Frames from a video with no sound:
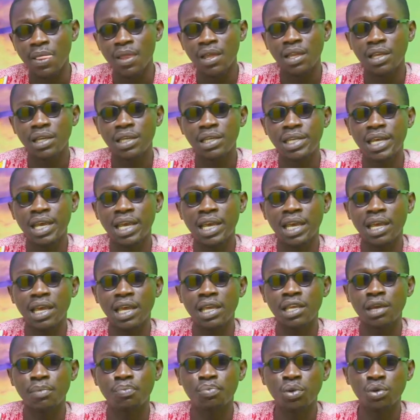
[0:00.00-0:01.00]
There a
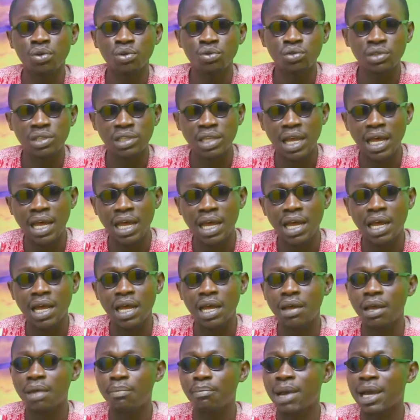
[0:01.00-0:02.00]
producer
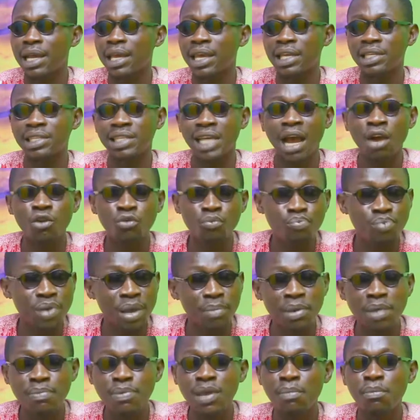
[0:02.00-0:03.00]
market. I'll be
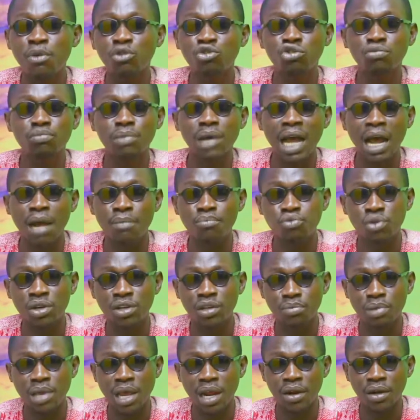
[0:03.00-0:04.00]
maybe able to abo ni
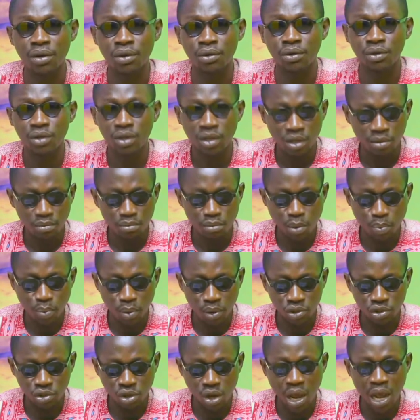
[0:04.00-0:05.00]
biara no.
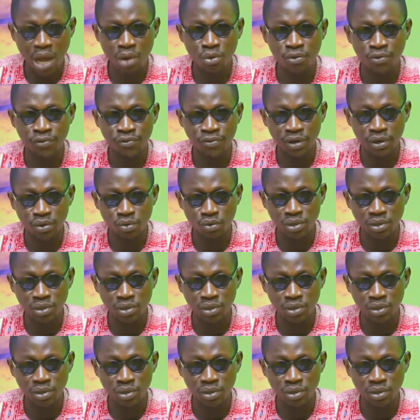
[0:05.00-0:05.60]
Mopocho our friend was